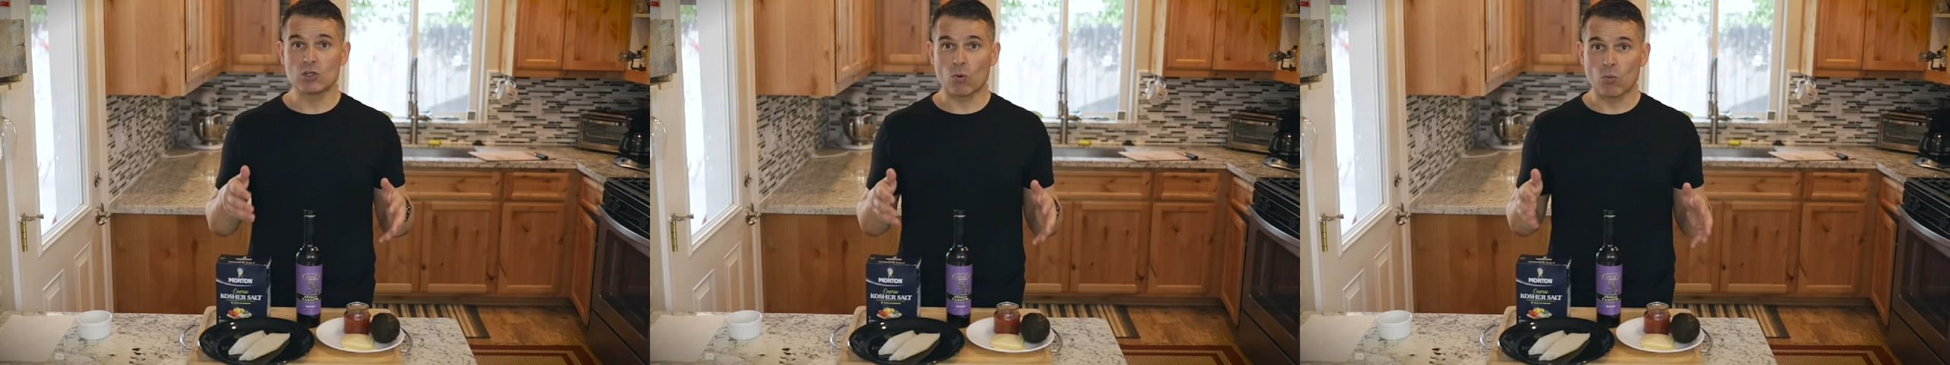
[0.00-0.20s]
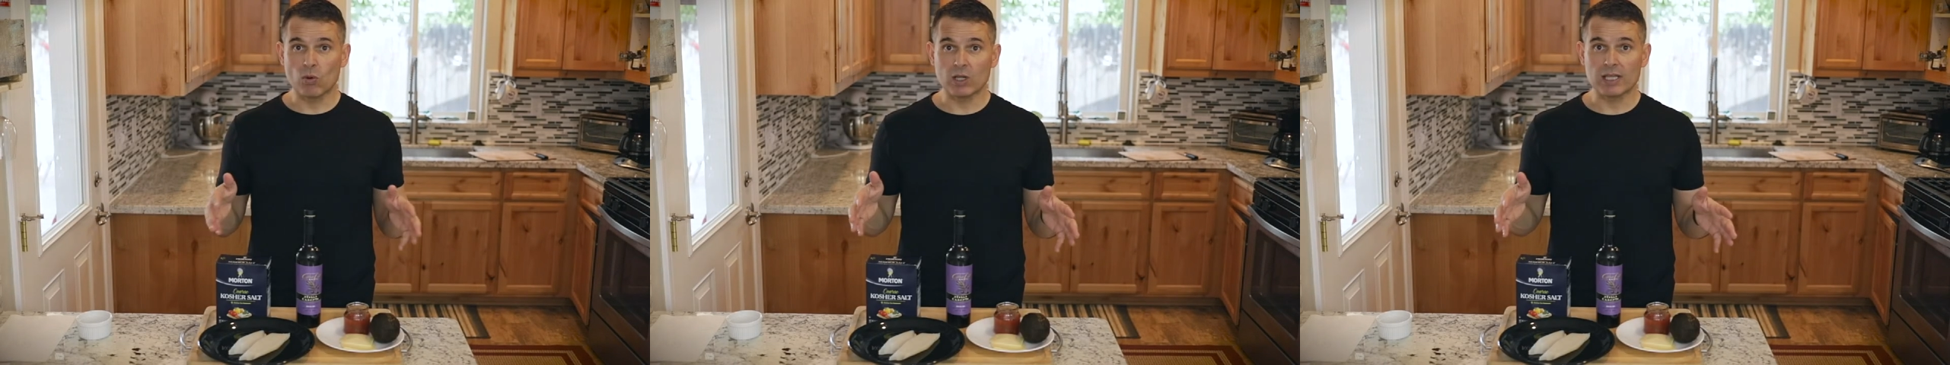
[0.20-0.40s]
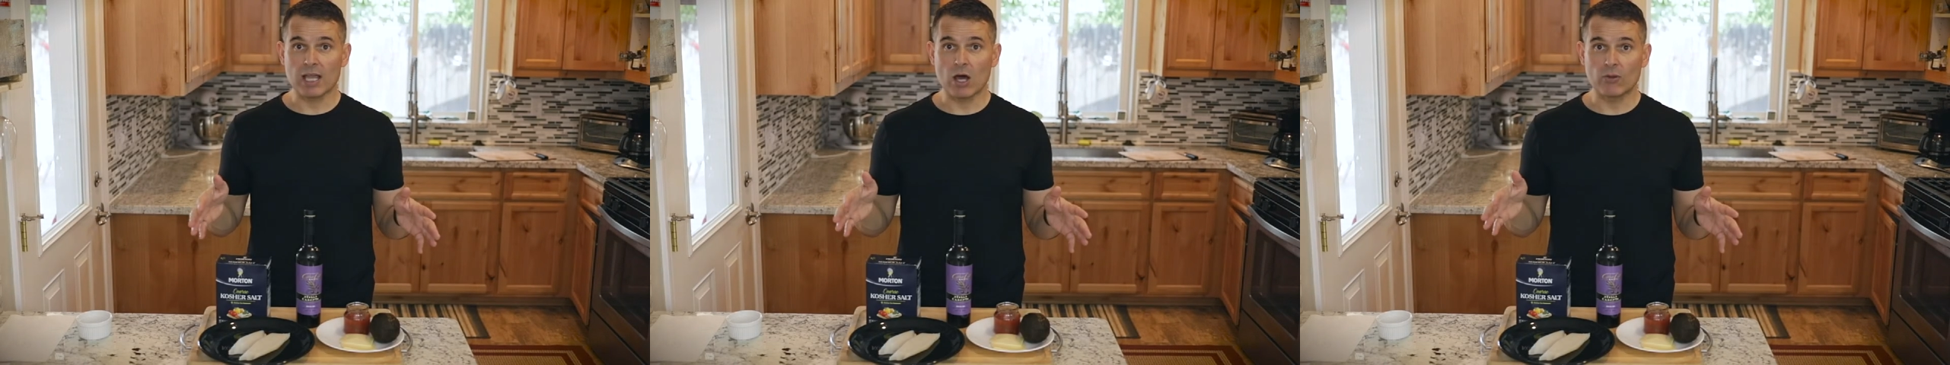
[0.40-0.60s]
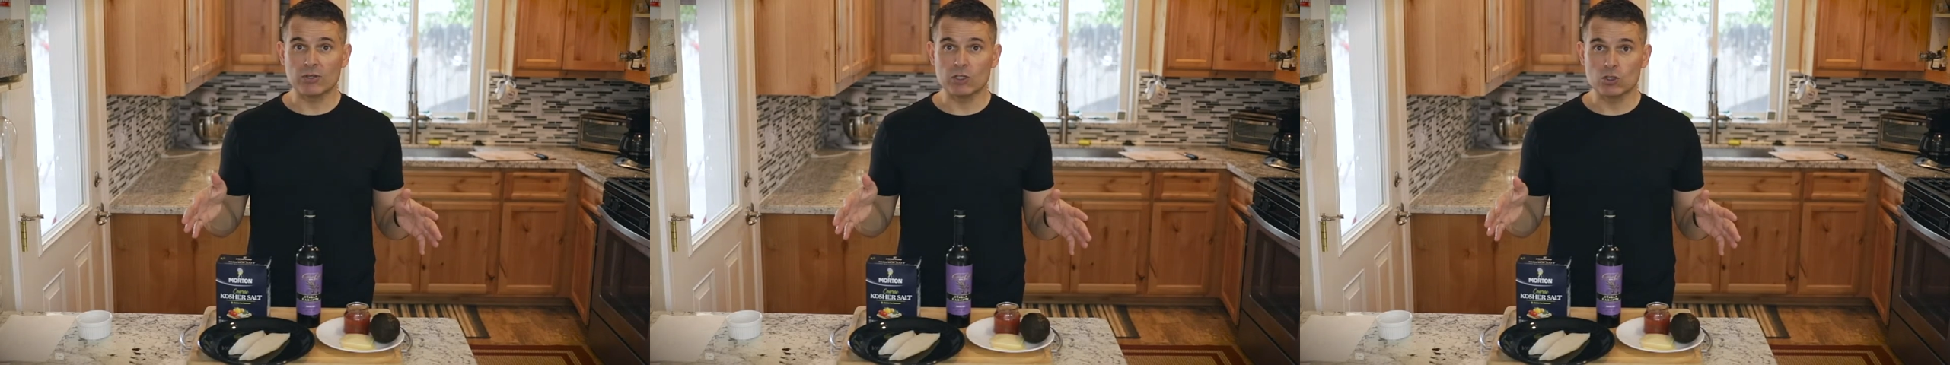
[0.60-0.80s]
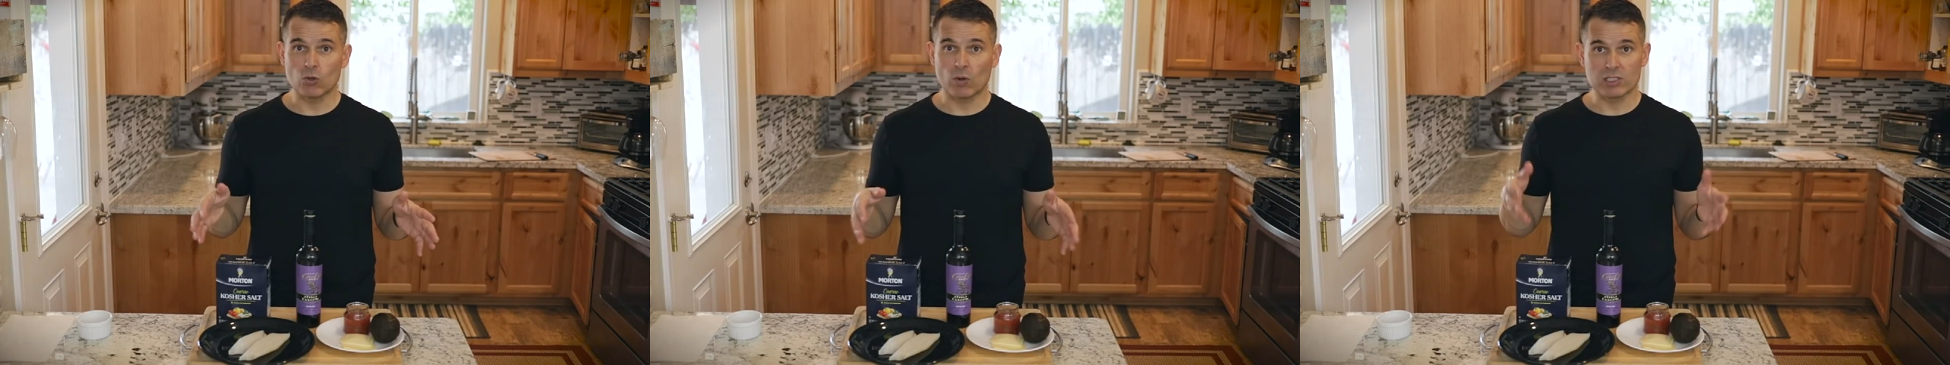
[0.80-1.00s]
is a really
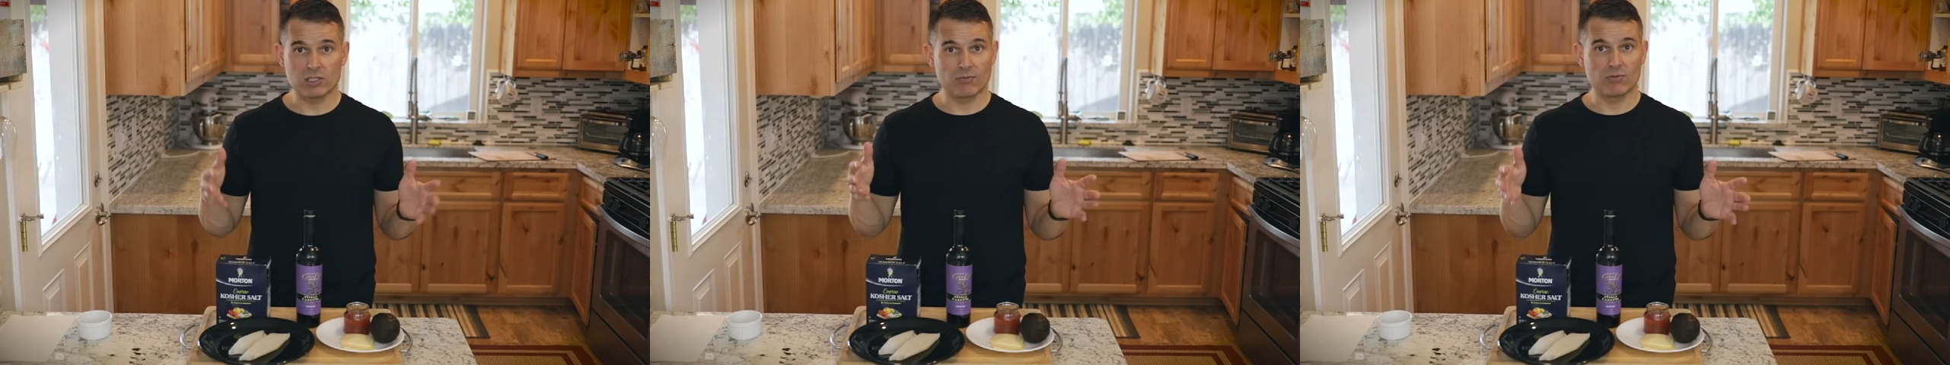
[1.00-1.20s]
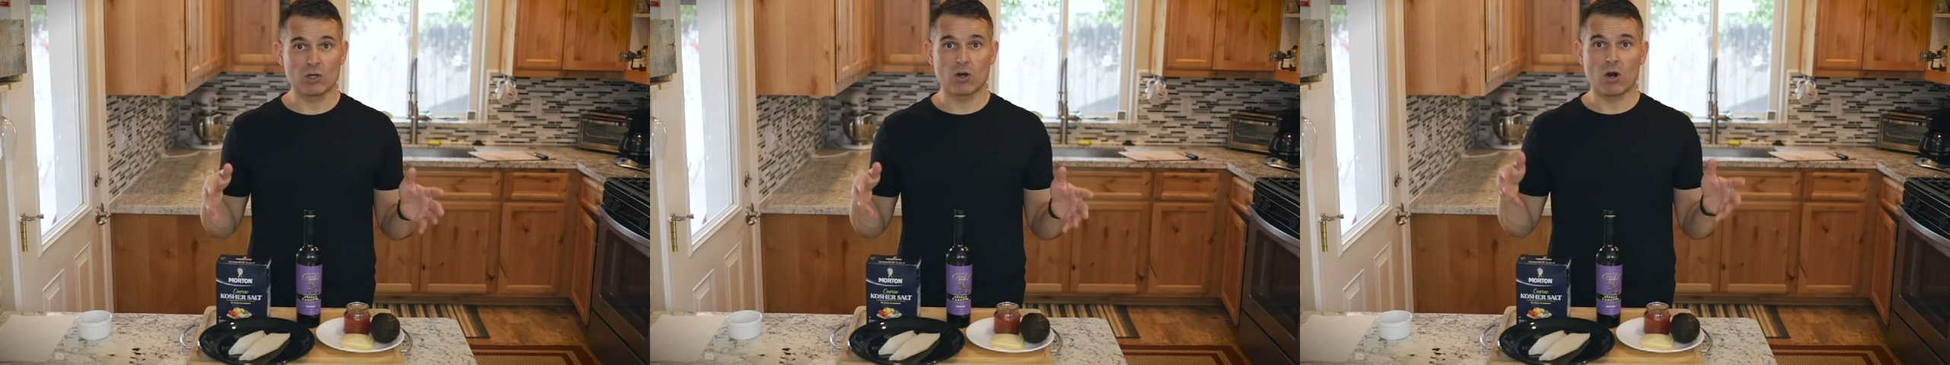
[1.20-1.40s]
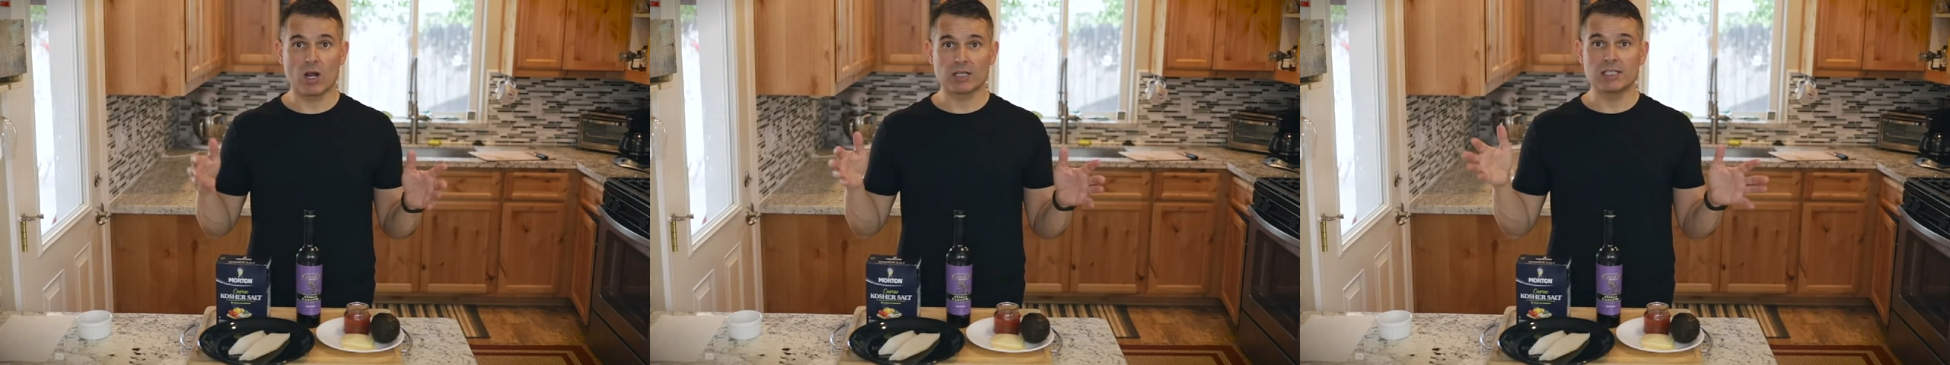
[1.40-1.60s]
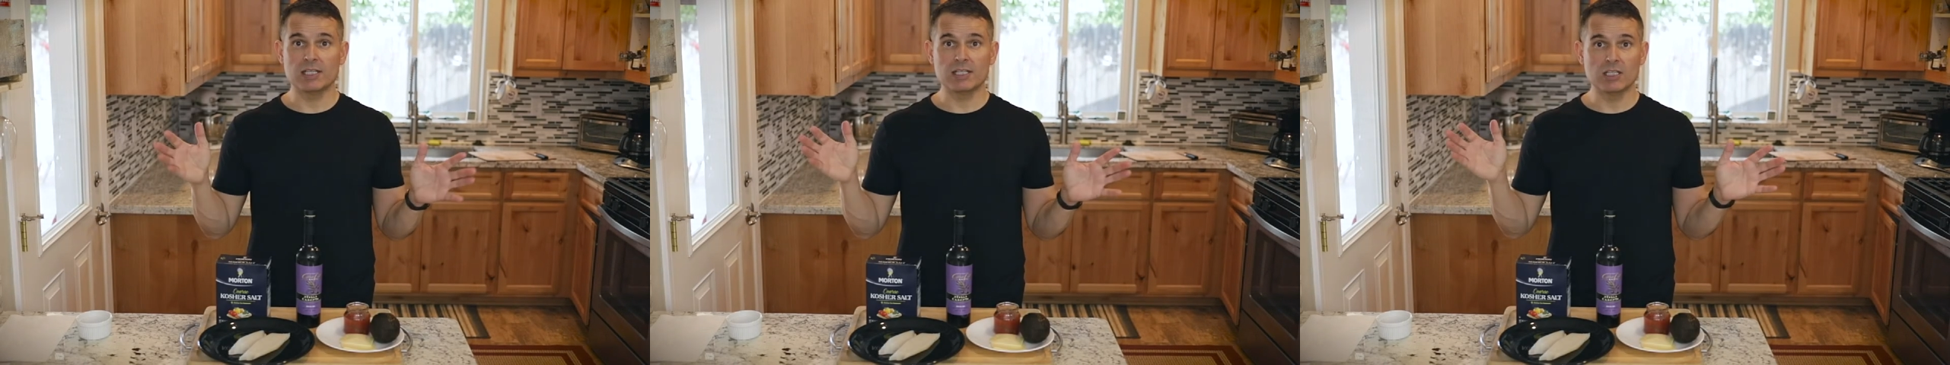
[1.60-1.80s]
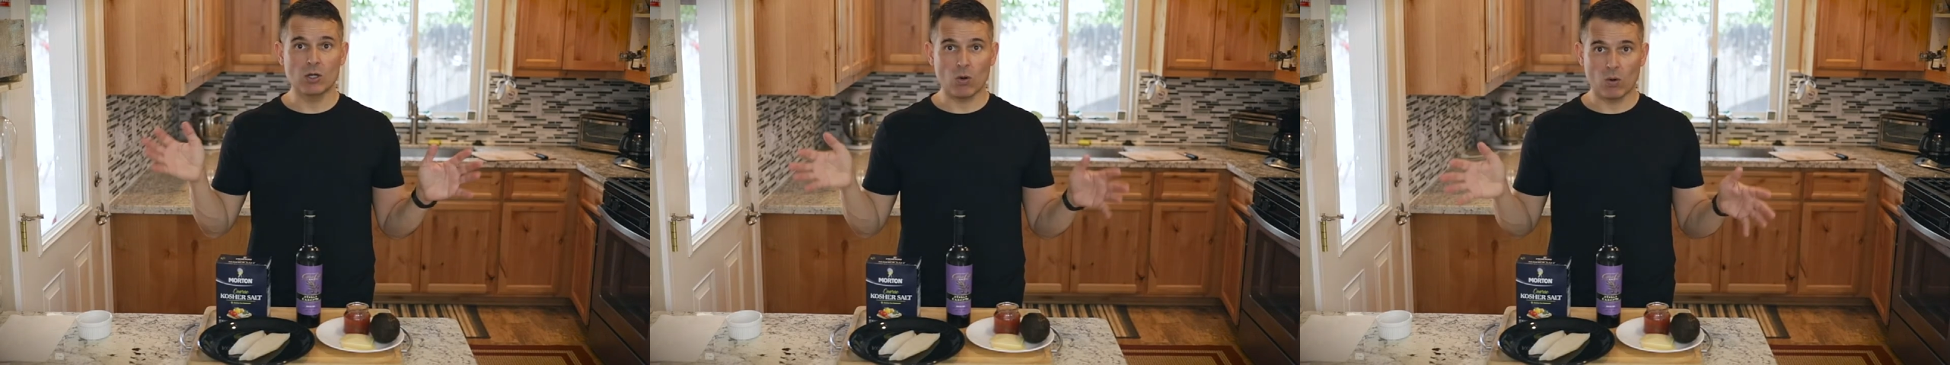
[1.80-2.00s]
healthy choice if you're on
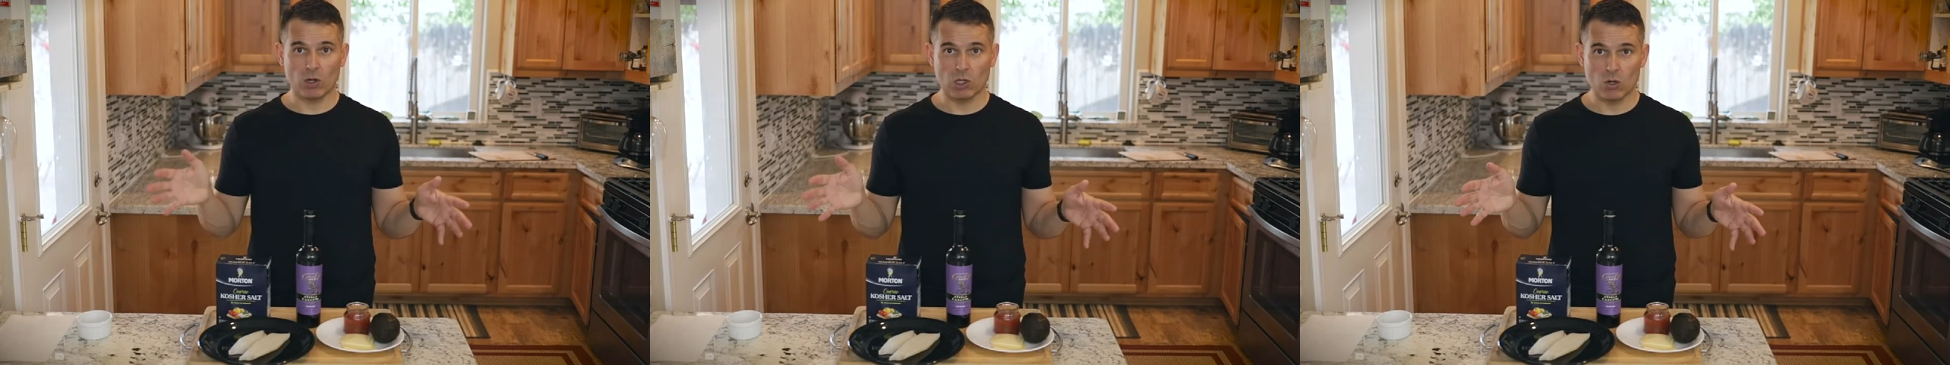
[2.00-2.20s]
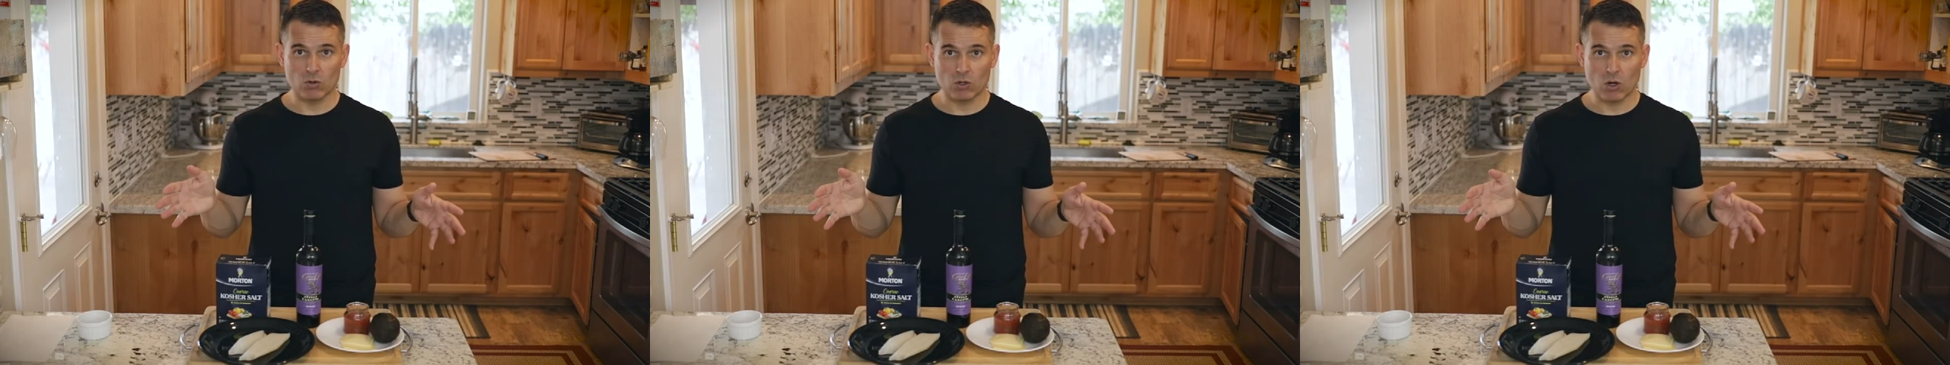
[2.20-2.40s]
keto or low